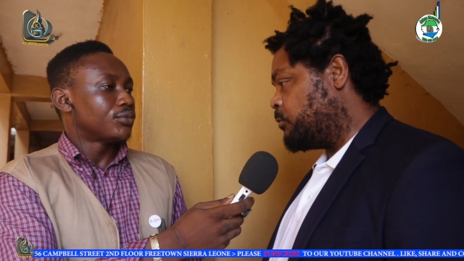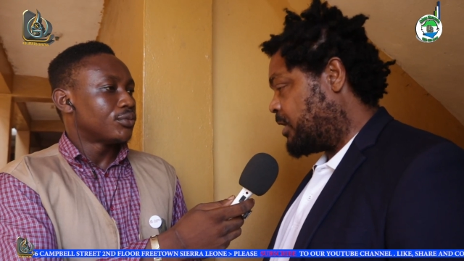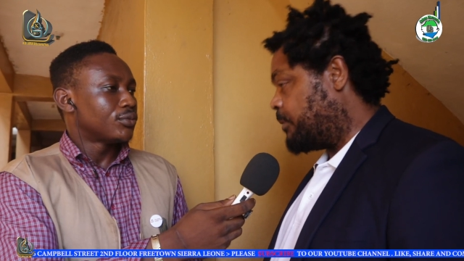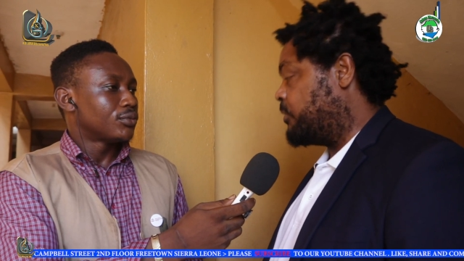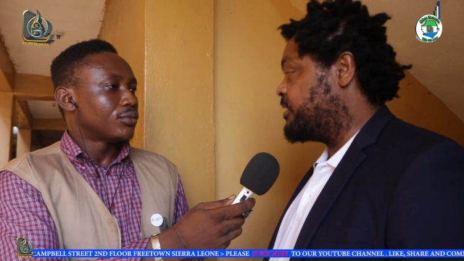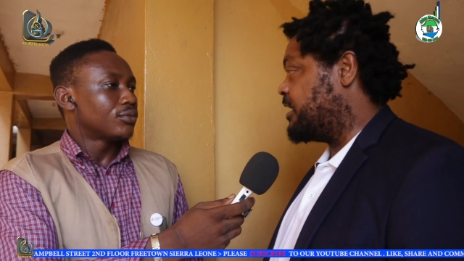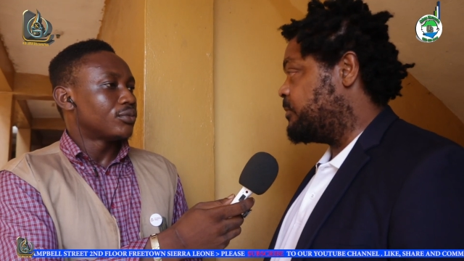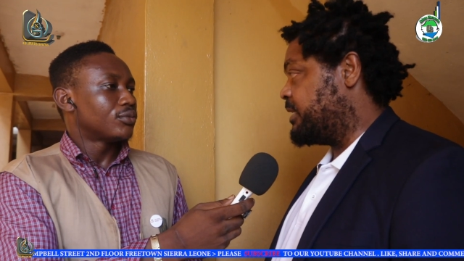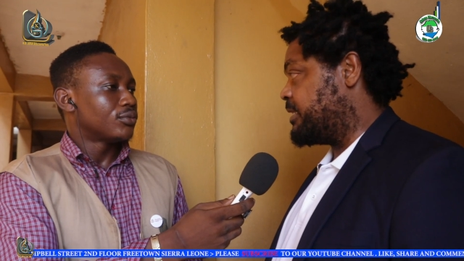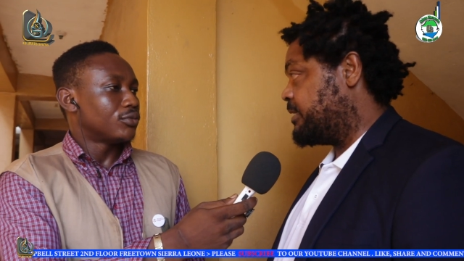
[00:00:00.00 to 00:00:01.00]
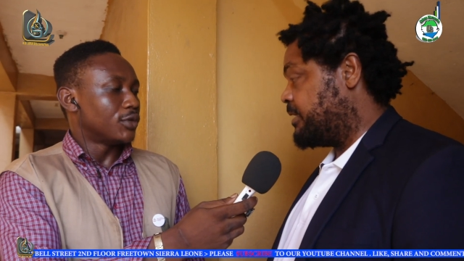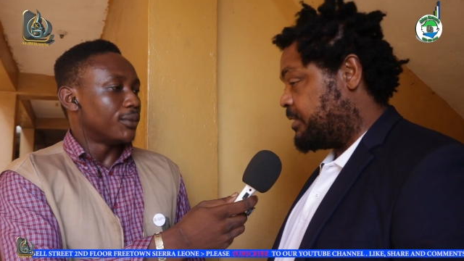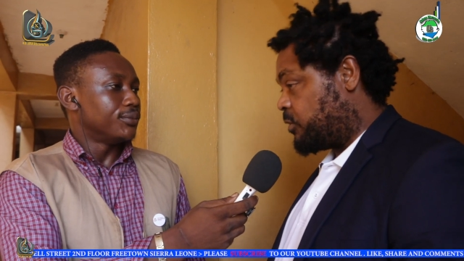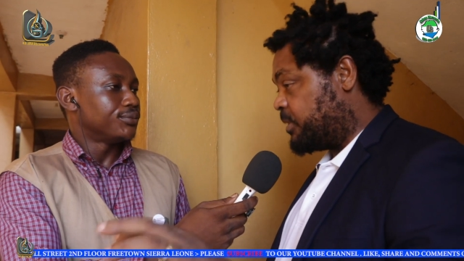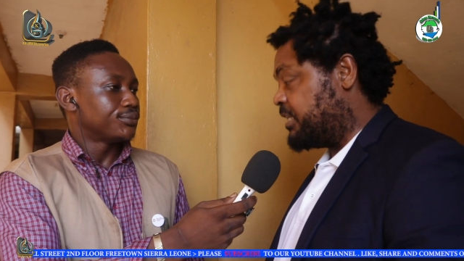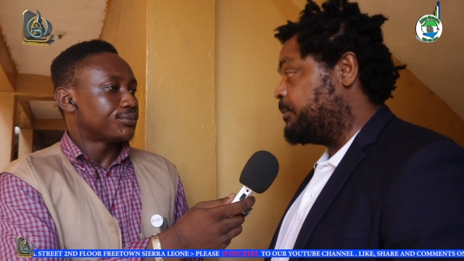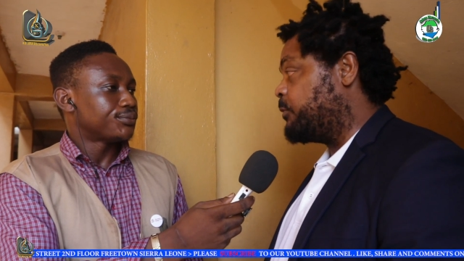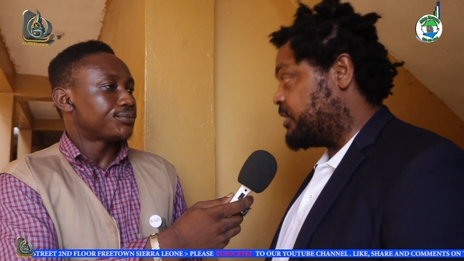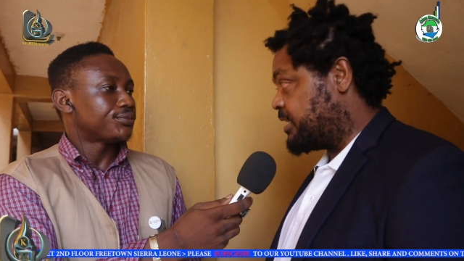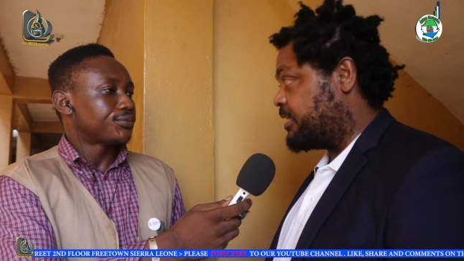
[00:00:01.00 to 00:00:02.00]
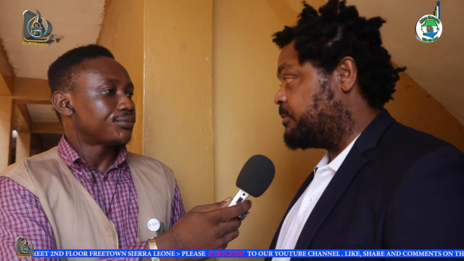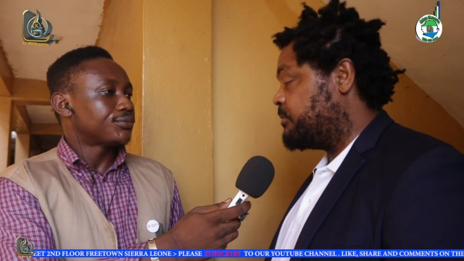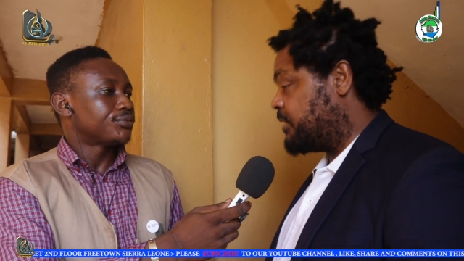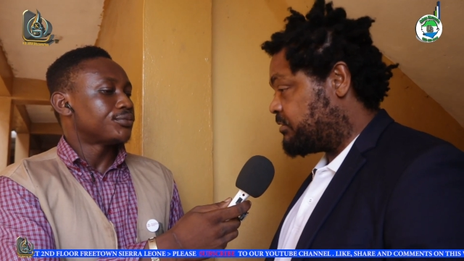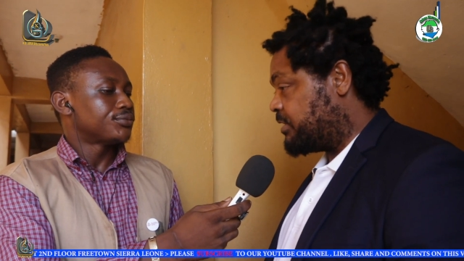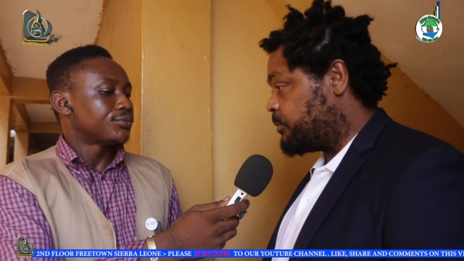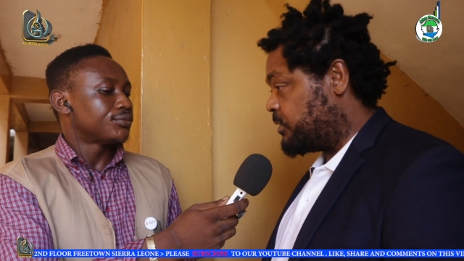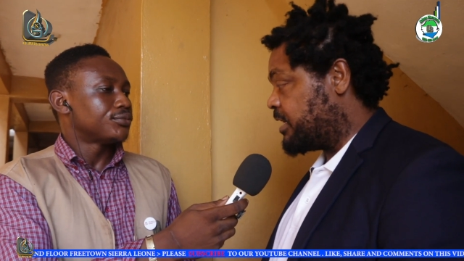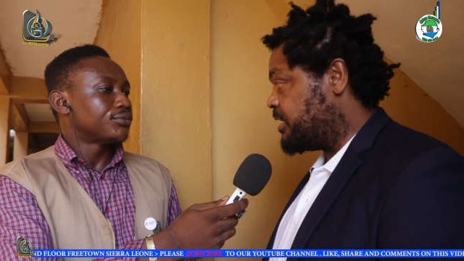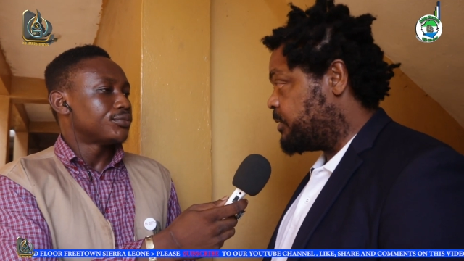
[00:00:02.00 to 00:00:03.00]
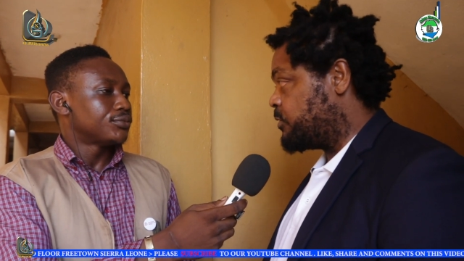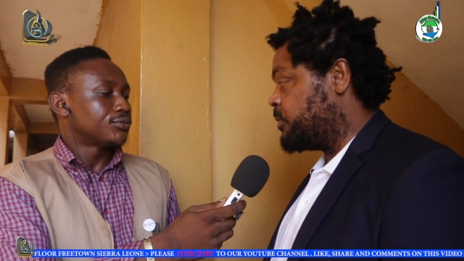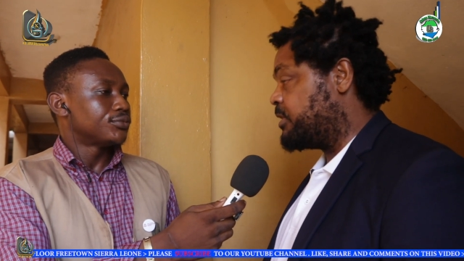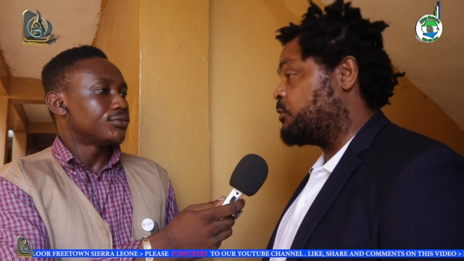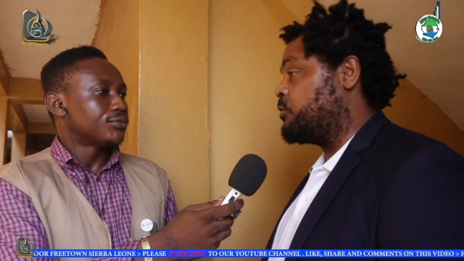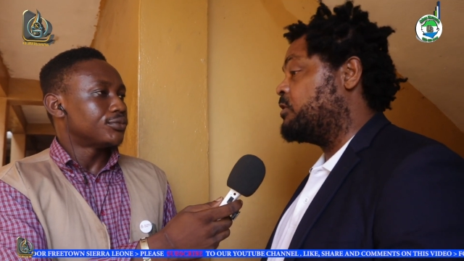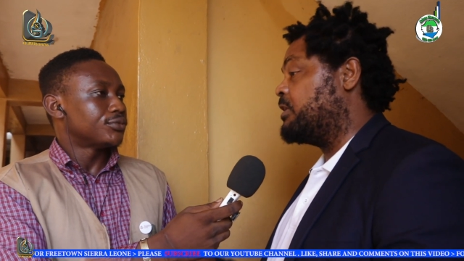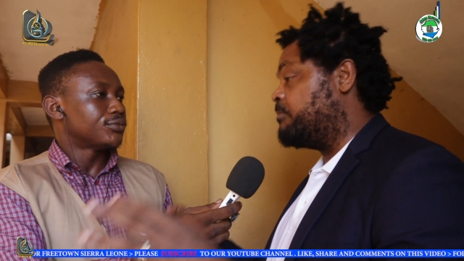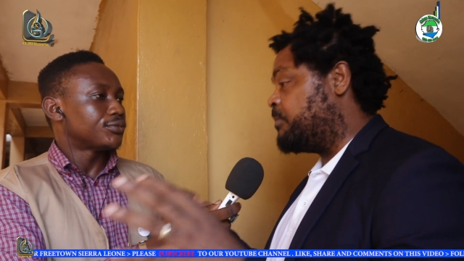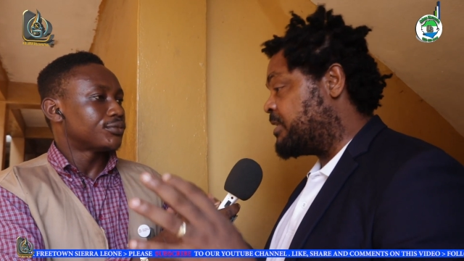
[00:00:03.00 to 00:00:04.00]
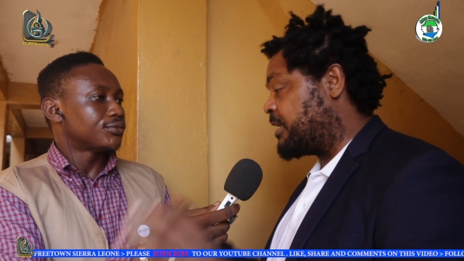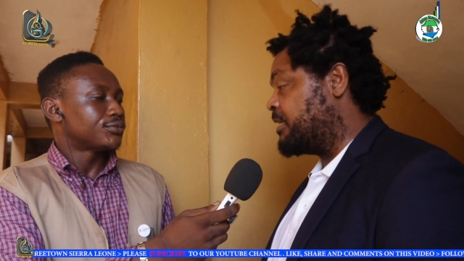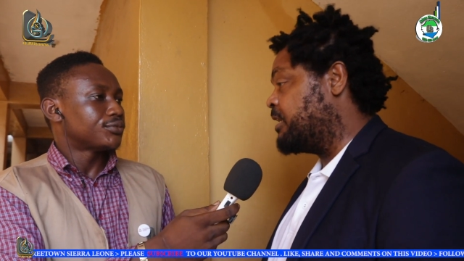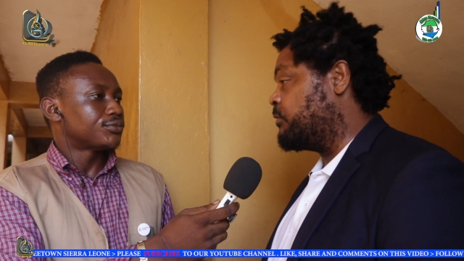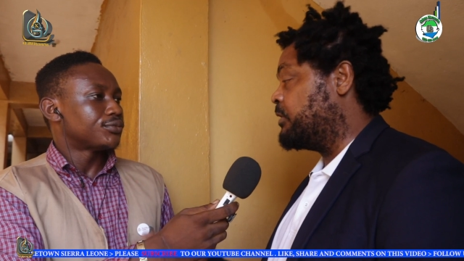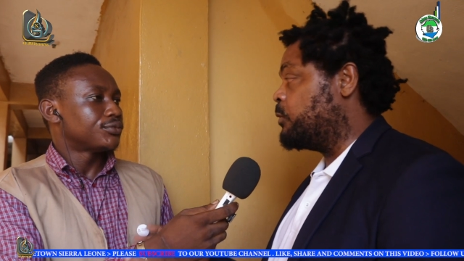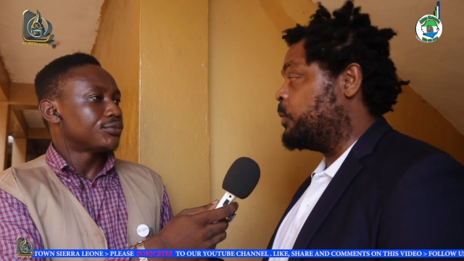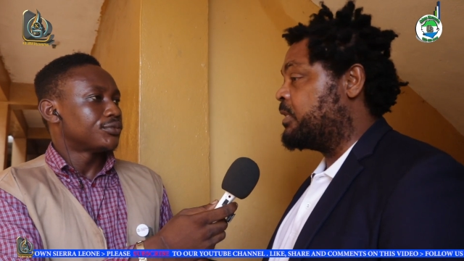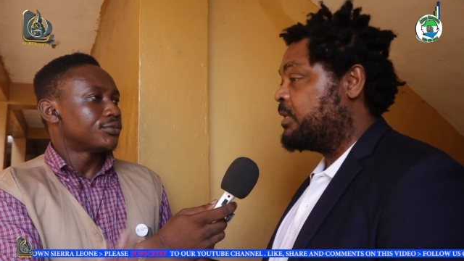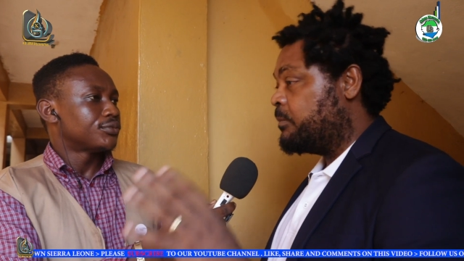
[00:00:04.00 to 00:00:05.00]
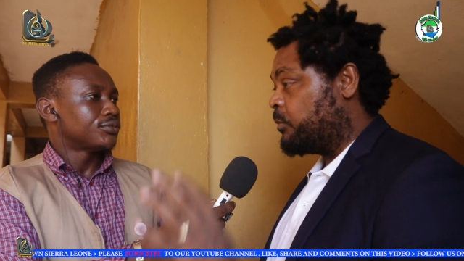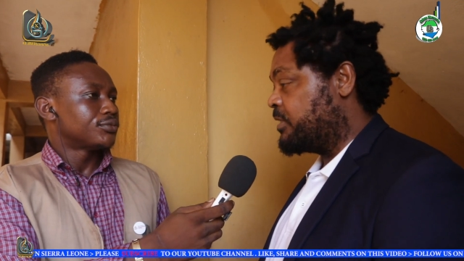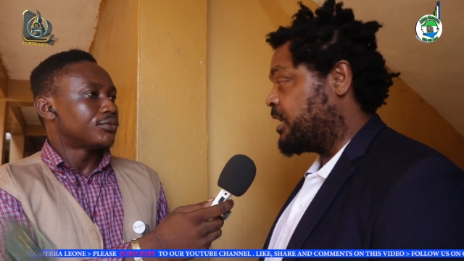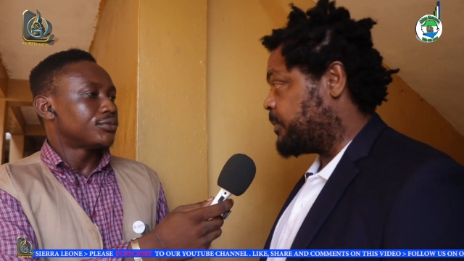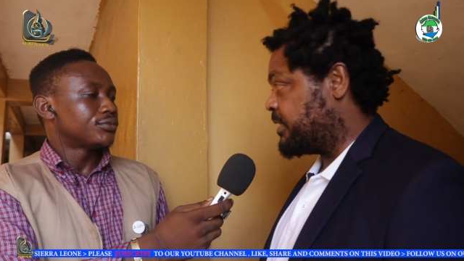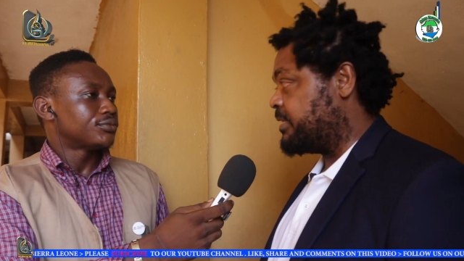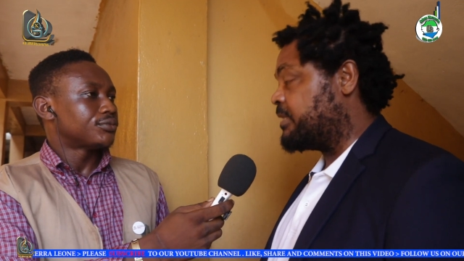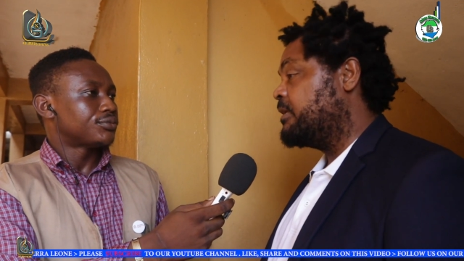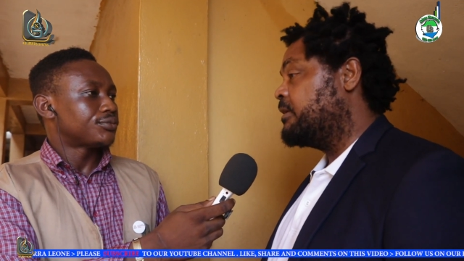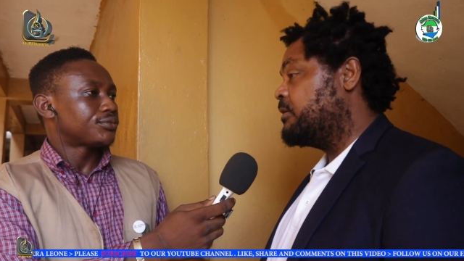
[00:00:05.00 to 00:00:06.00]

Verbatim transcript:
Speaker 1: we call them political debates, and the committee name political national political debate committee. So it basically get for deal with political parties.